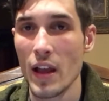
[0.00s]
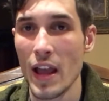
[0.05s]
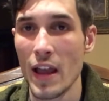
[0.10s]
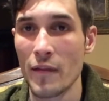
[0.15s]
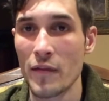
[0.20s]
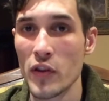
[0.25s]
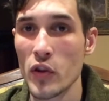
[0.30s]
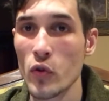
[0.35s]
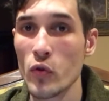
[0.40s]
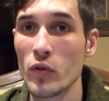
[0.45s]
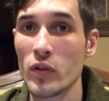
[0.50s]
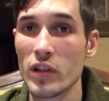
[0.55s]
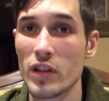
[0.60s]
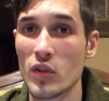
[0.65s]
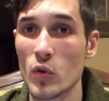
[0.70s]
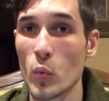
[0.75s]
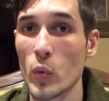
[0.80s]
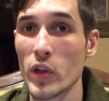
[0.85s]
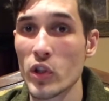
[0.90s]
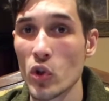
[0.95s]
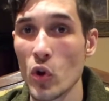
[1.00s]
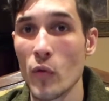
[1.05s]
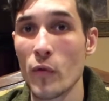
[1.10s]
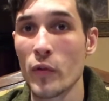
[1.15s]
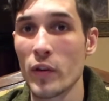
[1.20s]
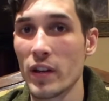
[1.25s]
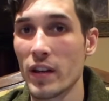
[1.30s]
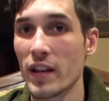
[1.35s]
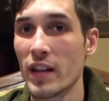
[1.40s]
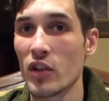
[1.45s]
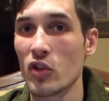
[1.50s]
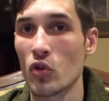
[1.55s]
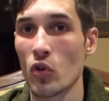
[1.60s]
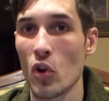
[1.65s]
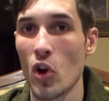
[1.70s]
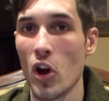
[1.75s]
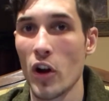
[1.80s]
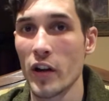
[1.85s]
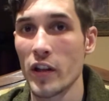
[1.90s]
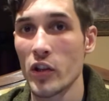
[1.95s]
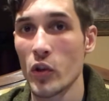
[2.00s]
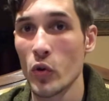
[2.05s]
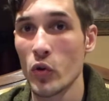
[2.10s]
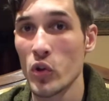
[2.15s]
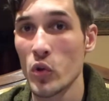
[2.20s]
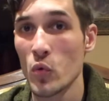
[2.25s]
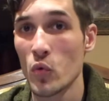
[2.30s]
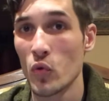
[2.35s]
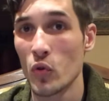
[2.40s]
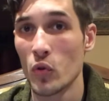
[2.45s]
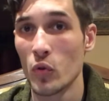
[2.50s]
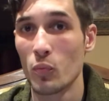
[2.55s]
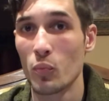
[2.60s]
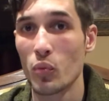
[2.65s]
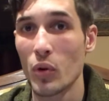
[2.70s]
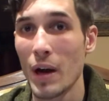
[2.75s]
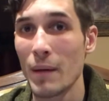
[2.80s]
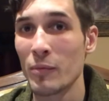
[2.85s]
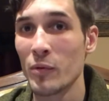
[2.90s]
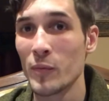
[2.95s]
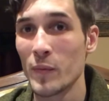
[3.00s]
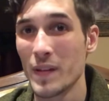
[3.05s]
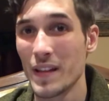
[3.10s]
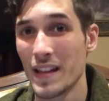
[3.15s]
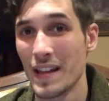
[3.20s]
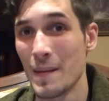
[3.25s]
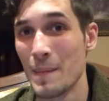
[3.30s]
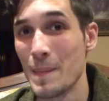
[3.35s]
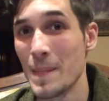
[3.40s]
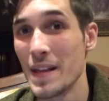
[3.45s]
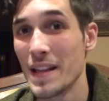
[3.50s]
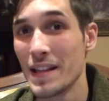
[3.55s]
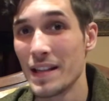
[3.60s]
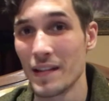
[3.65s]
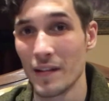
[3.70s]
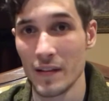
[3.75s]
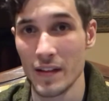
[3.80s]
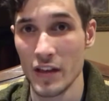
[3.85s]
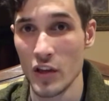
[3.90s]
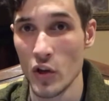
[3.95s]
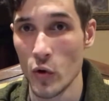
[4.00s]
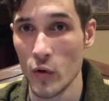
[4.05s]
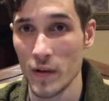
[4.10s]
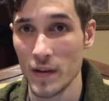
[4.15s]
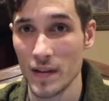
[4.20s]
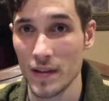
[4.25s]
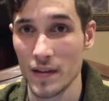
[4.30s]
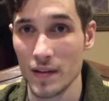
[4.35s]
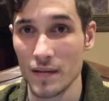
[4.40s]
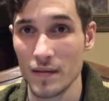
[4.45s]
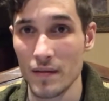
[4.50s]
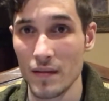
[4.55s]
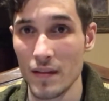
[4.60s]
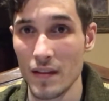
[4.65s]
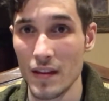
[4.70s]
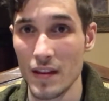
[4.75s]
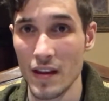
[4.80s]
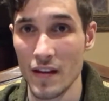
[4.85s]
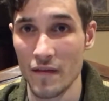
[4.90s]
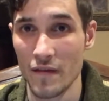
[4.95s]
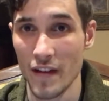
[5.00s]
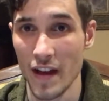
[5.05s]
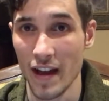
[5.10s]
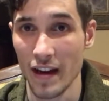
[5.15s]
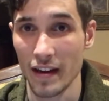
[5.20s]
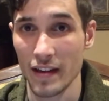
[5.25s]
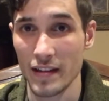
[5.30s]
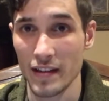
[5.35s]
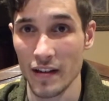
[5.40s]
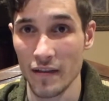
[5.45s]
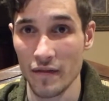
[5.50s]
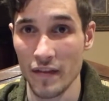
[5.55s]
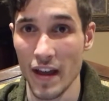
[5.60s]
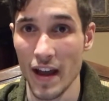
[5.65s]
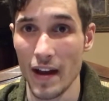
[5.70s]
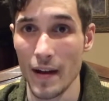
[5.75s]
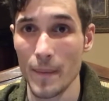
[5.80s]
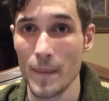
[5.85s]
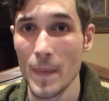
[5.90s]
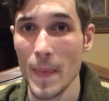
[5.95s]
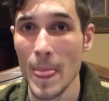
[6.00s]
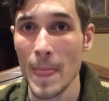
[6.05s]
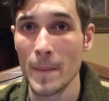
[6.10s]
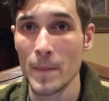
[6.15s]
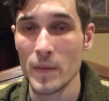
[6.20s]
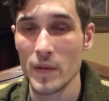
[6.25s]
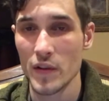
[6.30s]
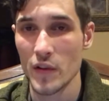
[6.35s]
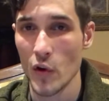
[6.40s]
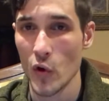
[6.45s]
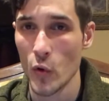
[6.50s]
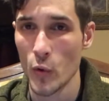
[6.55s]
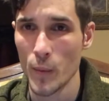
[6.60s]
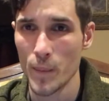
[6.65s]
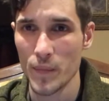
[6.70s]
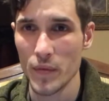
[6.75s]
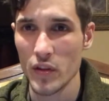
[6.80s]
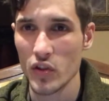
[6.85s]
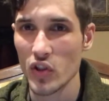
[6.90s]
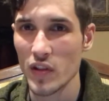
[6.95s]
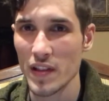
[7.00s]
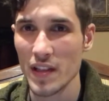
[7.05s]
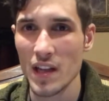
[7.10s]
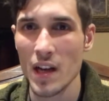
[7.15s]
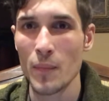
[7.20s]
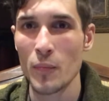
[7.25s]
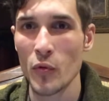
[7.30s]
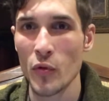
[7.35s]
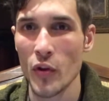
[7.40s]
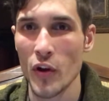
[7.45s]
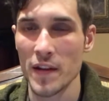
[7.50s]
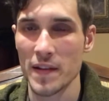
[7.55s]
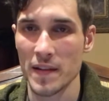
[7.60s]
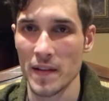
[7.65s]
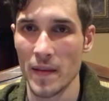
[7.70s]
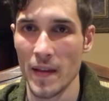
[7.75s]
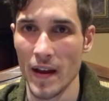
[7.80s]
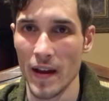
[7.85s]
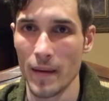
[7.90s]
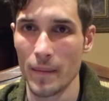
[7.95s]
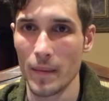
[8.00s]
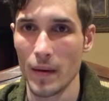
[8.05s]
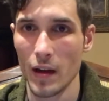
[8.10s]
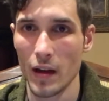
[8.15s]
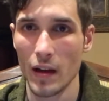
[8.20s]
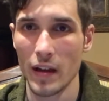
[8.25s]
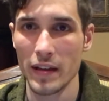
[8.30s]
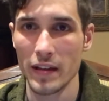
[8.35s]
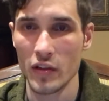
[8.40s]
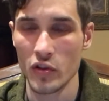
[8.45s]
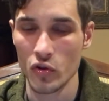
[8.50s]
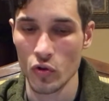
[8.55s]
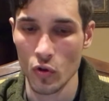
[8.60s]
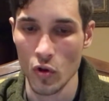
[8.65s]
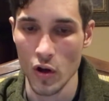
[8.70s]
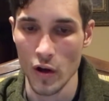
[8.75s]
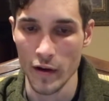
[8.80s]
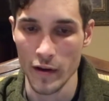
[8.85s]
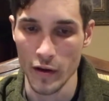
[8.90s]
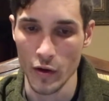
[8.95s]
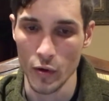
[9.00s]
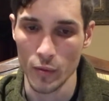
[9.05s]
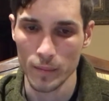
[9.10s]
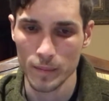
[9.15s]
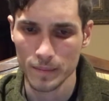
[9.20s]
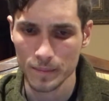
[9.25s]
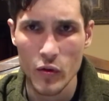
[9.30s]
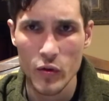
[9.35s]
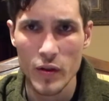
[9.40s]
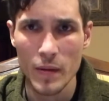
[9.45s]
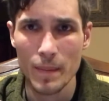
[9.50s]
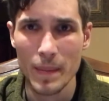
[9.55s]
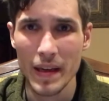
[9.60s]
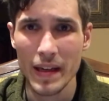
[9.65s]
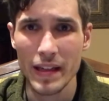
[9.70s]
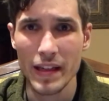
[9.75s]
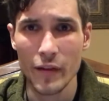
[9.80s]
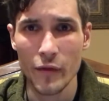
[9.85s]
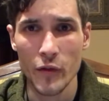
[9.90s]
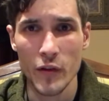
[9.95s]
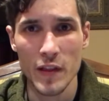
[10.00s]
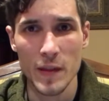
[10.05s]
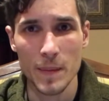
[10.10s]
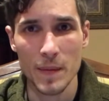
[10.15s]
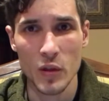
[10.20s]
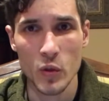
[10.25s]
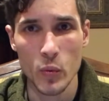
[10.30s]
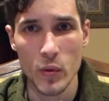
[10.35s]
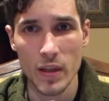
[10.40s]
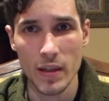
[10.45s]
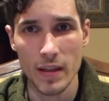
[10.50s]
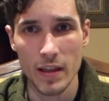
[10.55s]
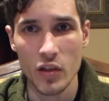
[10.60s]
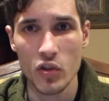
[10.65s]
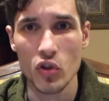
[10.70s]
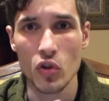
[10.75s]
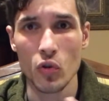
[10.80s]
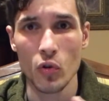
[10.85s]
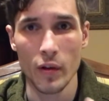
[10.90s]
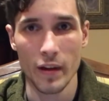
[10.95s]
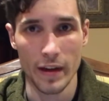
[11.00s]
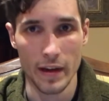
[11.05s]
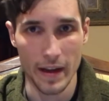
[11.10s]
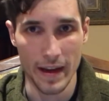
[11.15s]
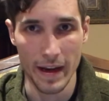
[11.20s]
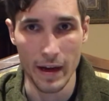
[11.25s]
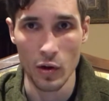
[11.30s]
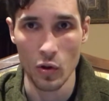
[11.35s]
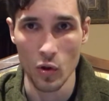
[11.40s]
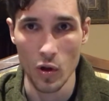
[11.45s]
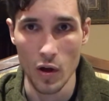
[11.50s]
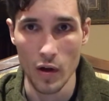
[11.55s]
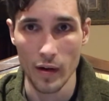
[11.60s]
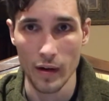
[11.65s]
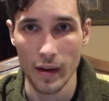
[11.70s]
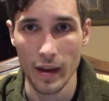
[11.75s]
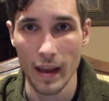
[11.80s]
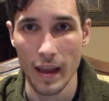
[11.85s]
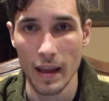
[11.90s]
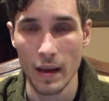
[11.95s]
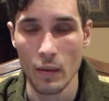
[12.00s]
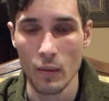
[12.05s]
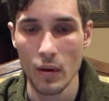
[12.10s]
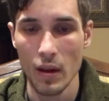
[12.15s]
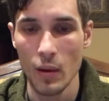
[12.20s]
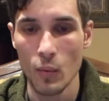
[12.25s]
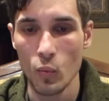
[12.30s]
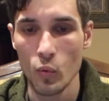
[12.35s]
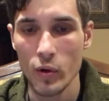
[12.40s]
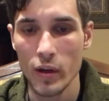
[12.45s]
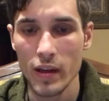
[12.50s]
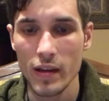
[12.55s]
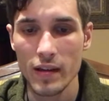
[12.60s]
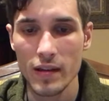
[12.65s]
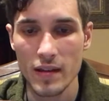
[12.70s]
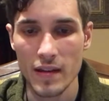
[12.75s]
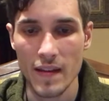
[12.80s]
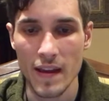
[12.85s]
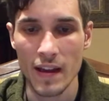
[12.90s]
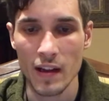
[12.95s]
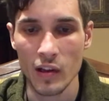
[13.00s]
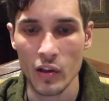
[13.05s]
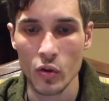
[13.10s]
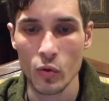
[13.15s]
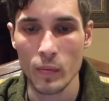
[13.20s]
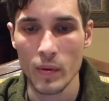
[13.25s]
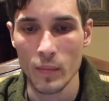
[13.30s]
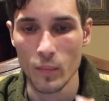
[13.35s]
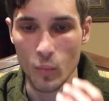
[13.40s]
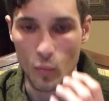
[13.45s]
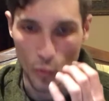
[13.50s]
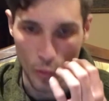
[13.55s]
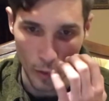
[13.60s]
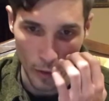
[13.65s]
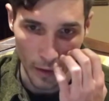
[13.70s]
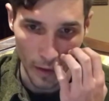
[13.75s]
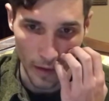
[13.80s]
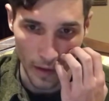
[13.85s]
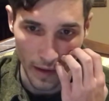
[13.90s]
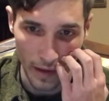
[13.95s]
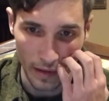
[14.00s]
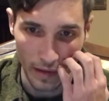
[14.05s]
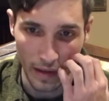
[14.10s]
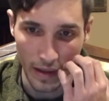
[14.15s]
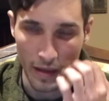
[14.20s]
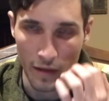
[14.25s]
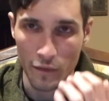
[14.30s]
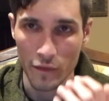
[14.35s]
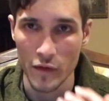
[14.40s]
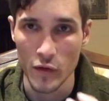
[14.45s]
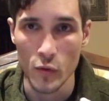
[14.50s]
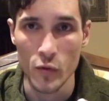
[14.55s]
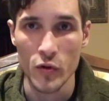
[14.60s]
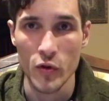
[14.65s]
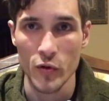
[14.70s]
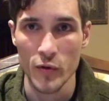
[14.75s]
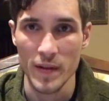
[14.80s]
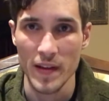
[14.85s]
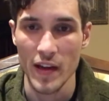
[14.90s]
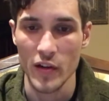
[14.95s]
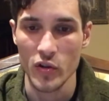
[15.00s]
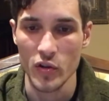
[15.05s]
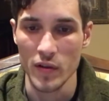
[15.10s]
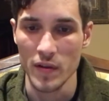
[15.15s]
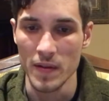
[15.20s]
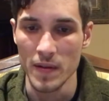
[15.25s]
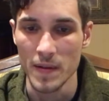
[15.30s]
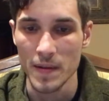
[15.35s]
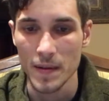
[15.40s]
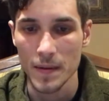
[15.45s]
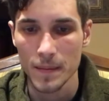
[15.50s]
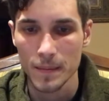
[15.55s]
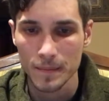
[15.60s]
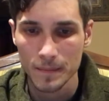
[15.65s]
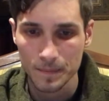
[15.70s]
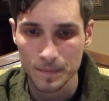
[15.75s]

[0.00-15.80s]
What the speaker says: If you switch over to digital audio, you will probably immediately notice the effect of that. So just a couple thoughts on that, on digital audio. There's a big difference between digital and analog, and we'll get into that a little bit more in future sessions.